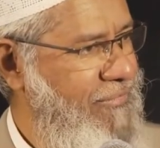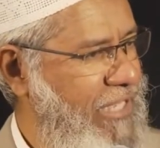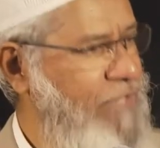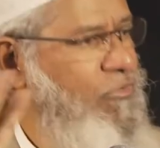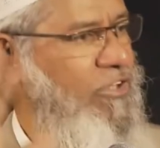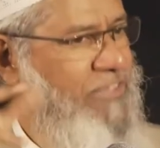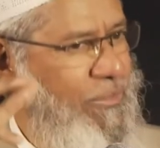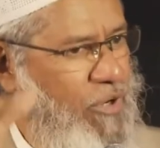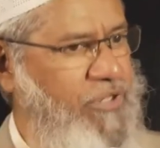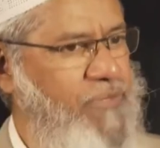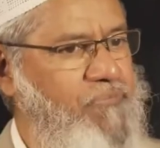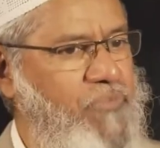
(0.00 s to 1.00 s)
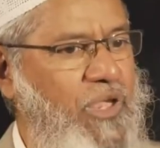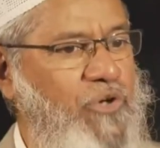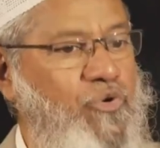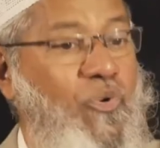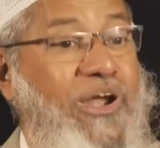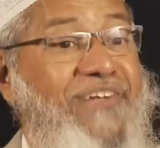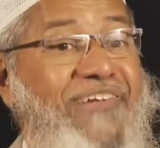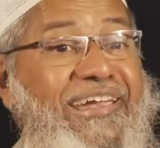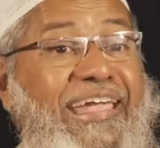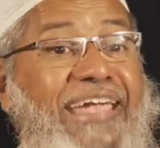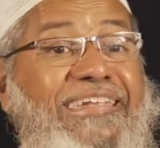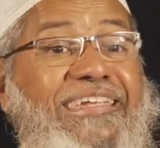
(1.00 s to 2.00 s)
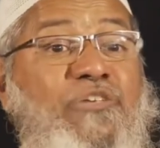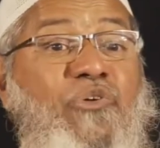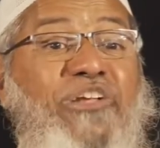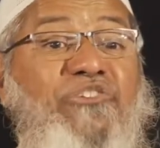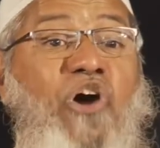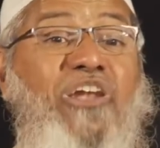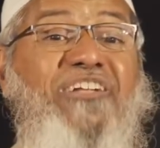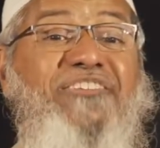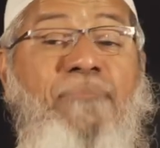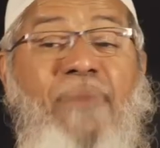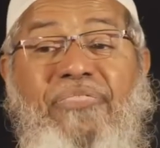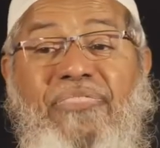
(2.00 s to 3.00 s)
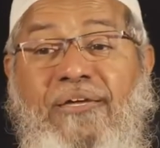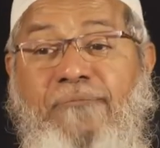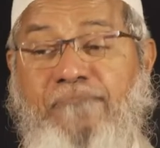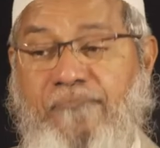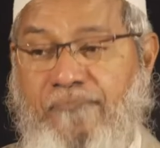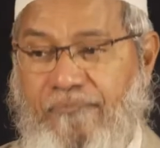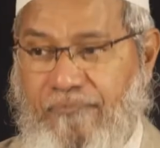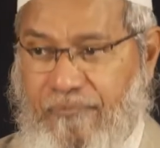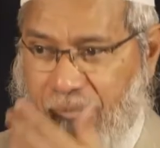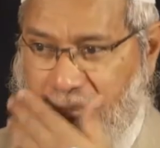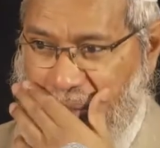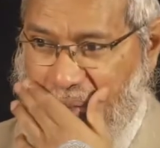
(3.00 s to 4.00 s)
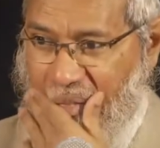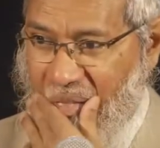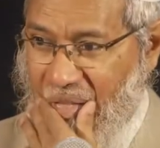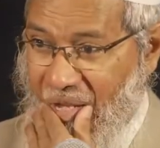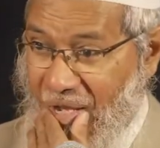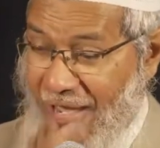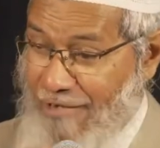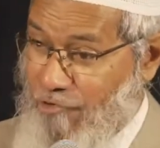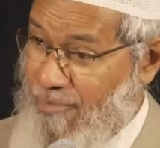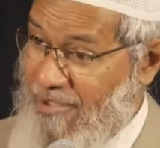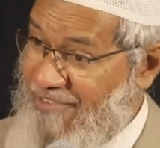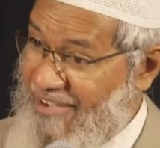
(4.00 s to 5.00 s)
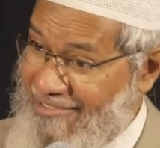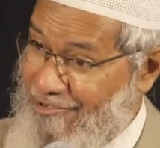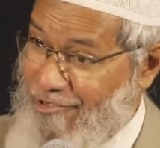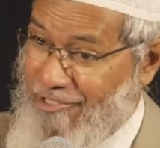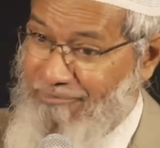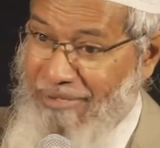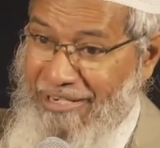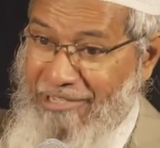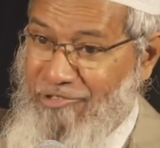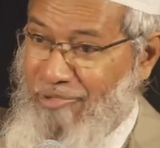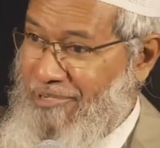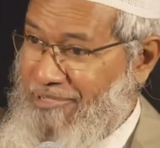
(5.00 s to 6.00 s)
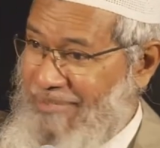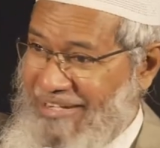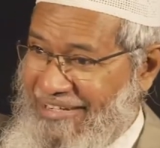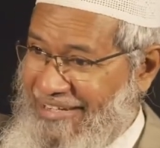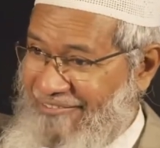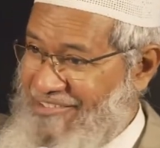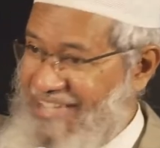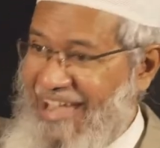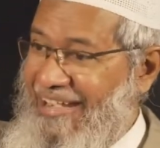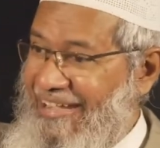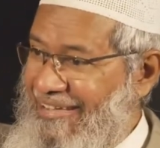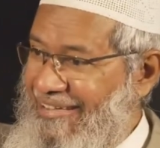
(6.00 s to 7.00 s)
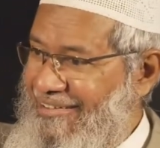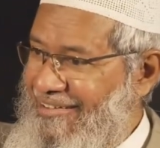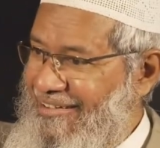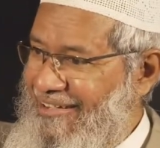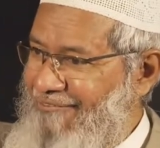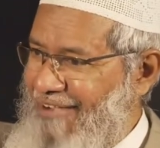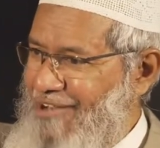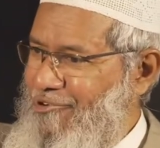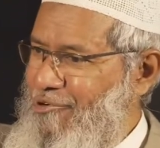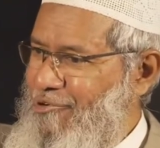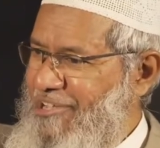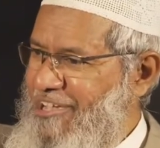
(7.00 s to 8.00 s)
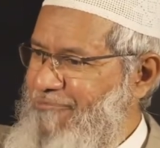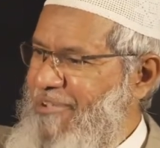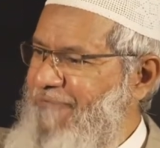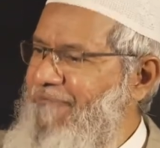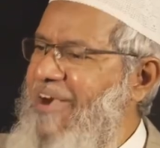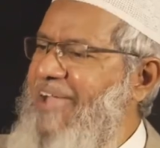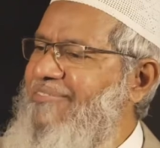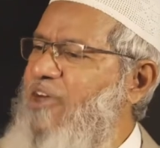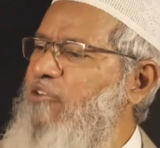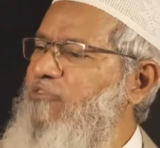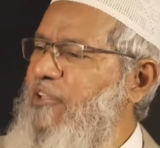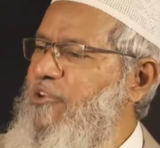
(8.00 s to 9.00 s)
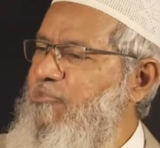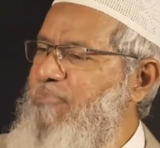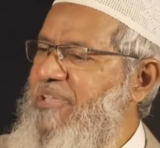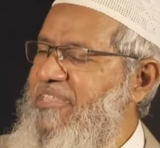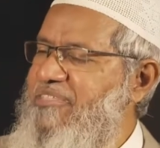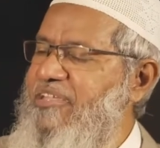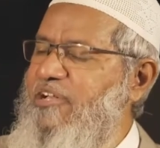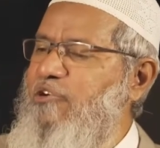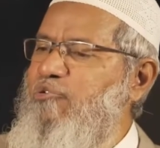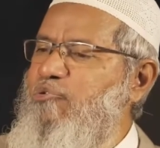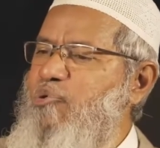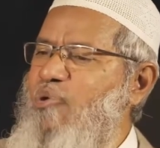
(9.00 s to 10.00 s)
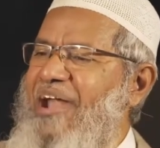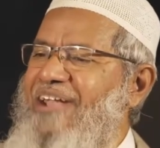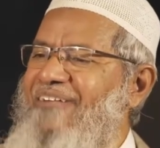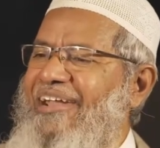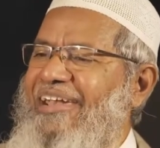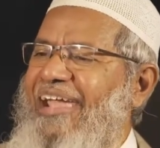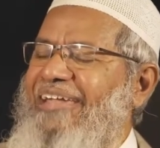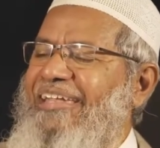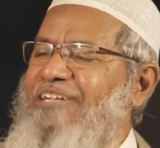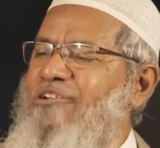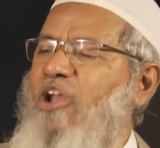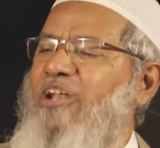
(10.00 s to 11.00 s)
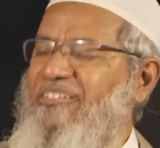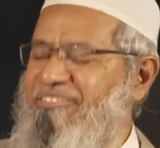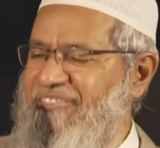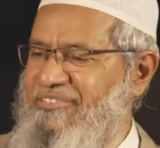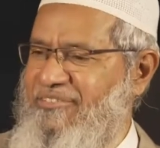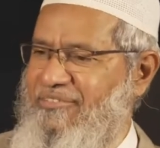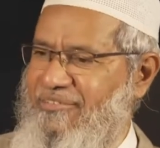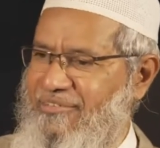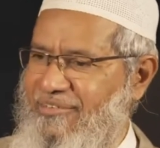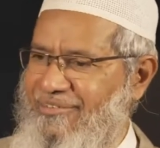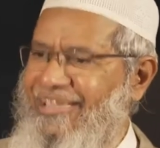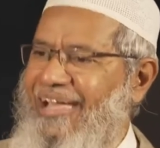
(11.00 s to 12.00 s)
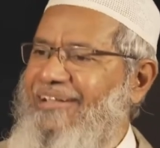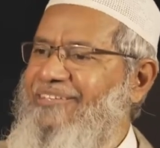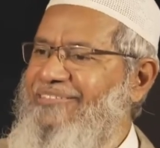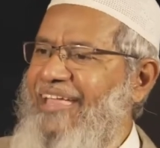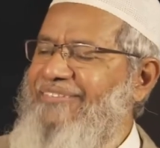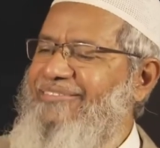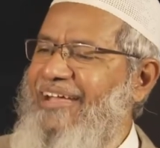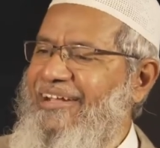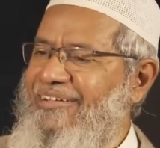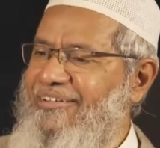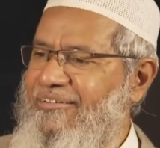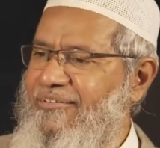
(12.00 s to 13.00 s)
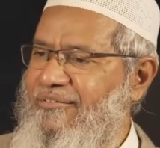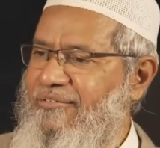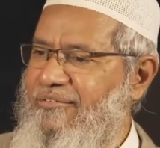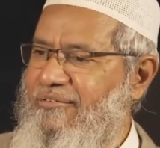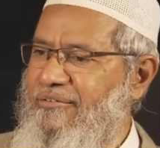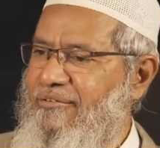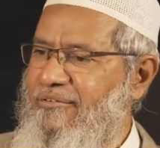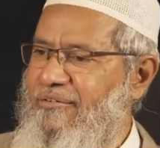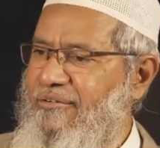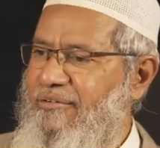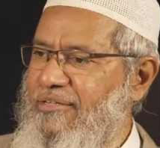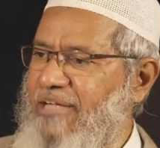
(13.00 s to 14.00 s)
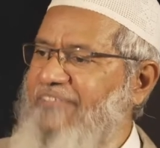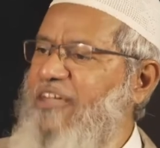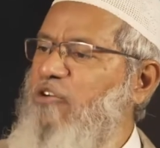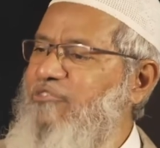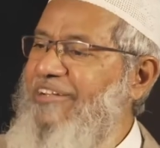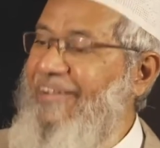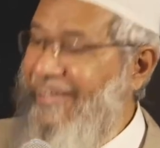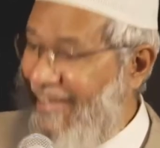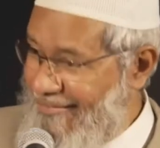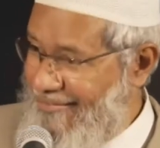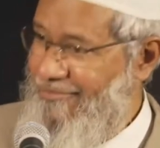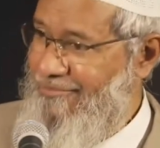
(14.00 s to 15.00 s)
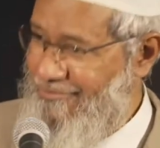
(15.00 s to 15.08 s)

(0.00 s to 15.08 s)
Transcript: it was about $218 a month. I told my father, you are spending so much money giving charity. Why don't you give me 5,000 rupees, $218? That is less than 1,000 ringgit